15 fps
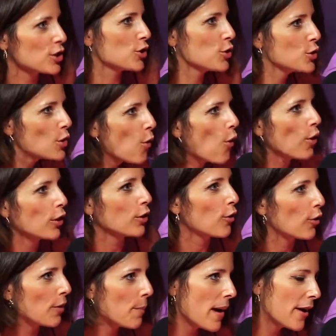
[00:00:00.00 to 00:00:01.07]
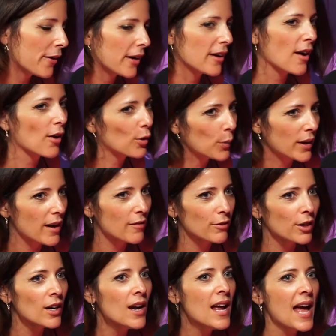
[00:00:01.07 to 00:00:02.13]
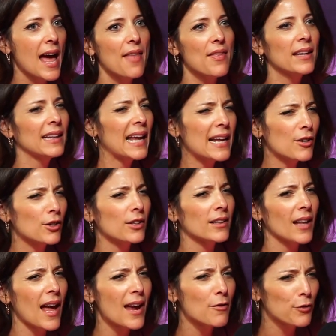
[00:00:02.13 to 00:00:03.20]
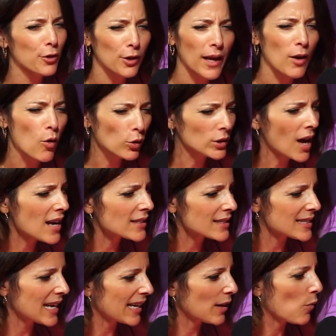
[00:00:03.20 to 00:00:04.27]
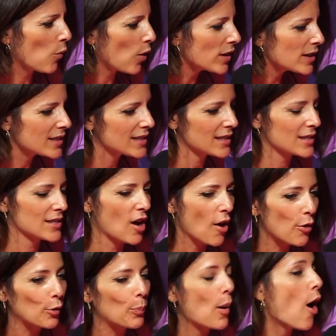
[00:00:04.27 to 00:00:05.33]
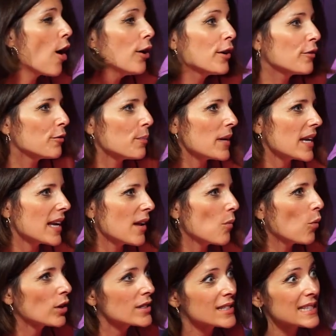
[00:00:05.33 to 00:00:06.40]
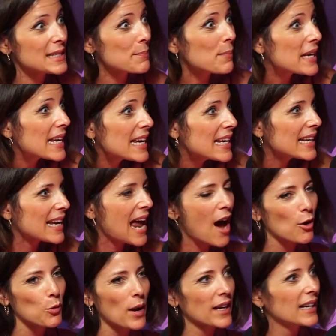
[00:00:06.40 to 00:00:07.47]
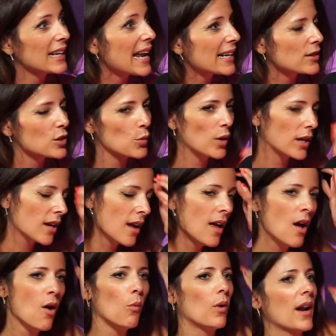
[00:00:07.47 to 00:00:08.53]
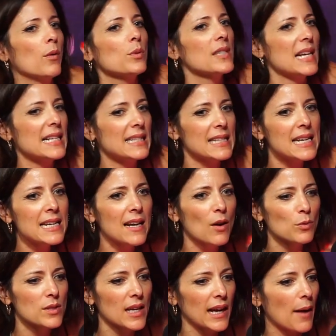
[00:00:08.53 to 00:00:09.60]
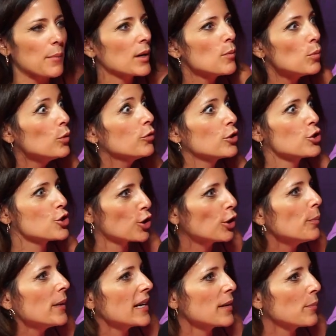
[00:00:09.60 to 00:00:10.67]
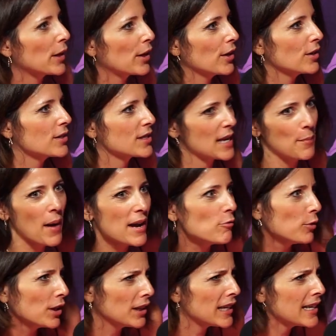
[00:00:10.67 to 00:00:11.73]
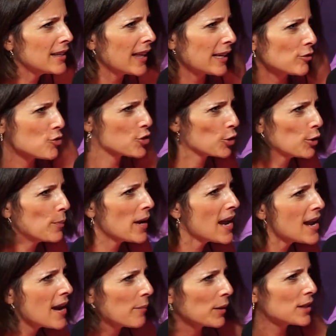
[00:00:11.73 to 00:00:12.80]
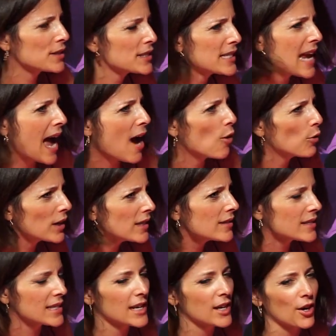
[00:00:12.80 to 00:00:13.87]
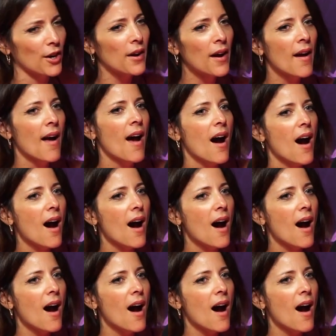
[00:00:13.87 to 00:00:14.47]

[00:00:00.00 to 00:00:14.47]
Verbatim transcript: is New York or America or whatever. And then later in life, you're like, hold on a second, what is this other part of me, and right. what does this mean, and how yeah. do I connect to it? When I was 18, I was like, I'm gonna move to Germany because am I really like German? I'm gonna yeah. see how it is here, right?